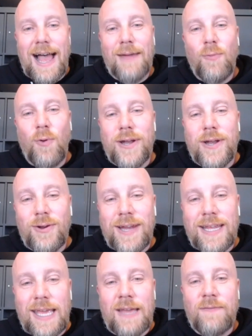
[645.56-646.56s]
I'm
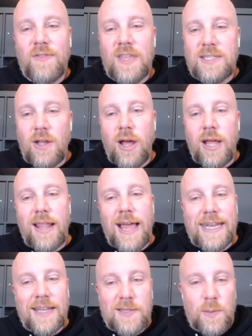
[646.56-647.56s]
wondering if this
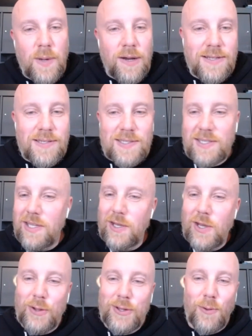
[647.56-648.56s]
online experience,
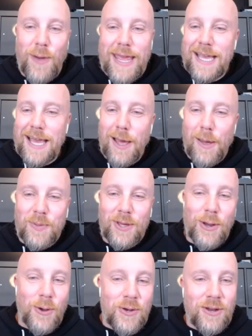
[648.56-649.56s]
you wake up, you
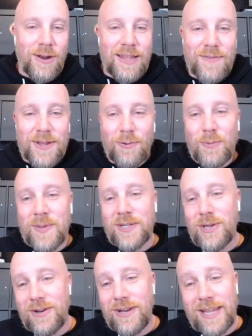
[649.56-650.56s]
go to your living room and
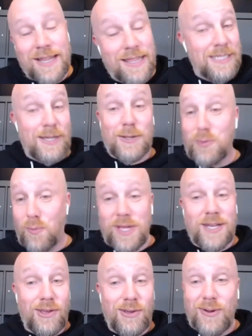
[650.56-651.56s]
turn, at least that's we
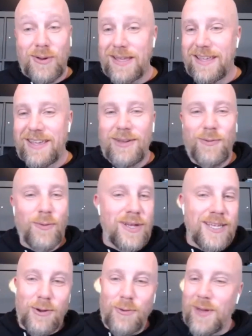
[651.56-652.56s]
do.
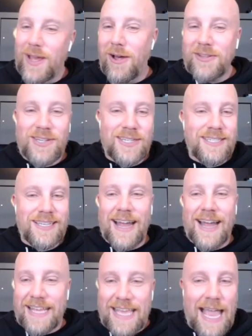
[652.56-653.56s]
We all just
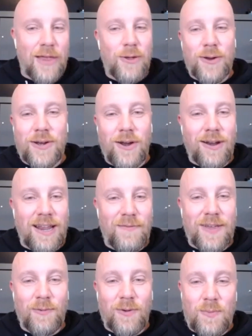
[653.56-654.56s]
kind of gather in our
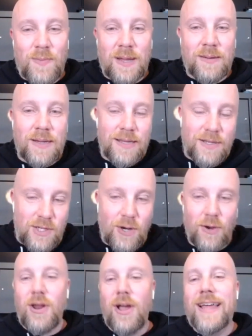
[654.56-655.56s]
living room and
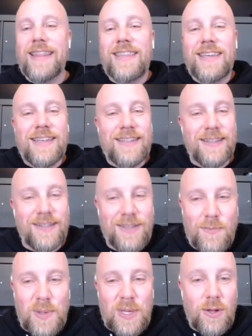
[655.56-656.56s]
turn on the
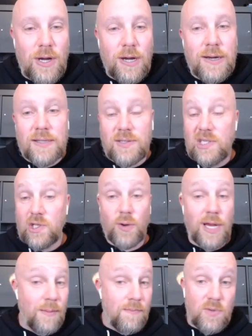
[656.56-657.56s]
computer and
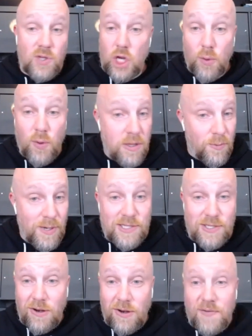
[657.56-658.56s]
stream 2 or 3
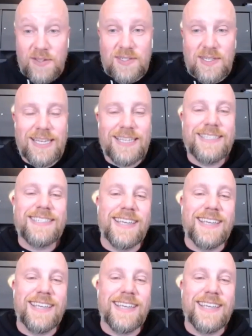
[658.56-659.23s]
services,